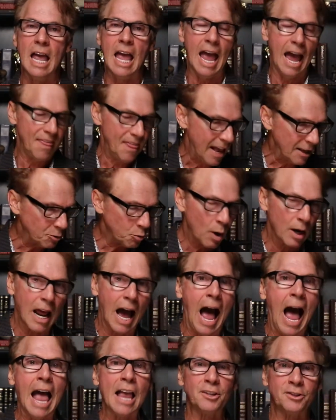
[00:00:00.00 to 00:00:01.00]
And that's what
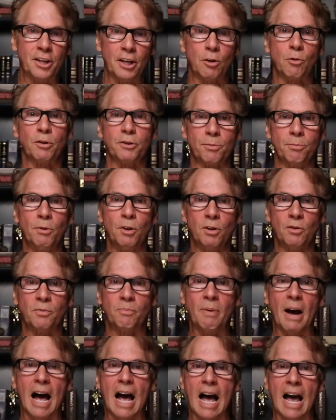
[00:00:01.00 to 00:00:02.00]
Isaac was
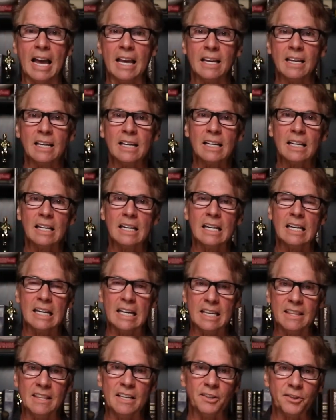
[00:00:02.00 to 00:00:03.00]
moved by
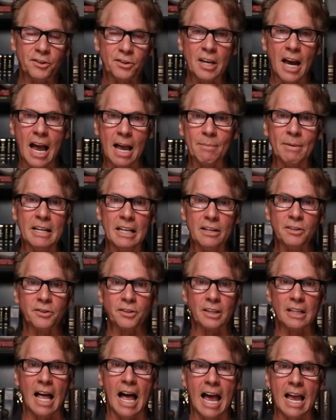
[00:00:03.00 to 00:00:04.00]
in this time in
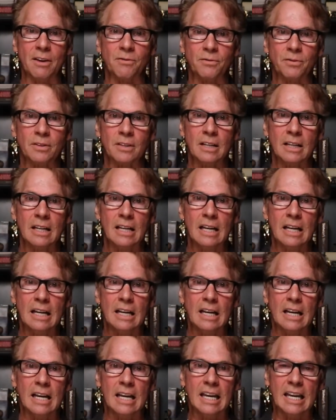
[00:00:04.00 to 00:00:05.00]
his life.
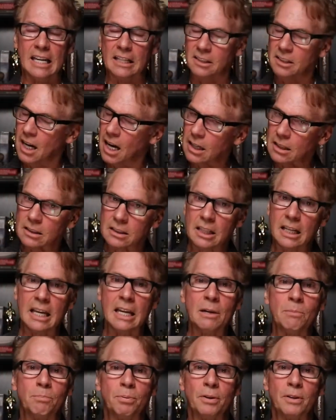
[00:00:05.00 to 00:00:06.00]
He dug
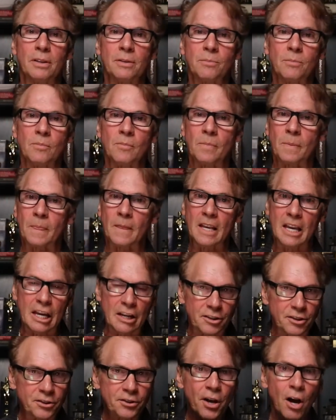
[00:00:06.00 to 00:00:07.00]
deep,
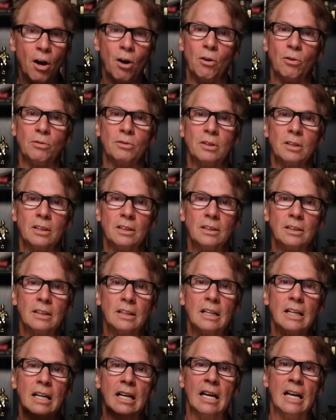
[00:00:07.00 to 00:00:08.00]
he sowed,
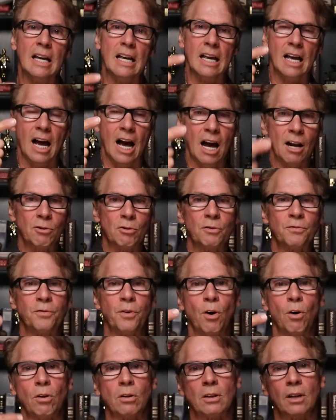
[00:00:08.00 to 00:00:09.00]

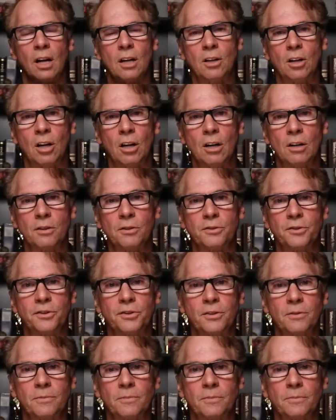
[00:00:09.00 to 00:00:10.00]
hundredfold
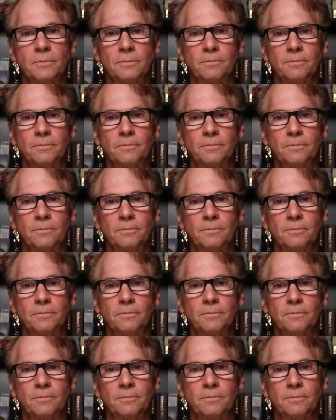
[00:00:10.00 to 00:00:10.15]
occurs.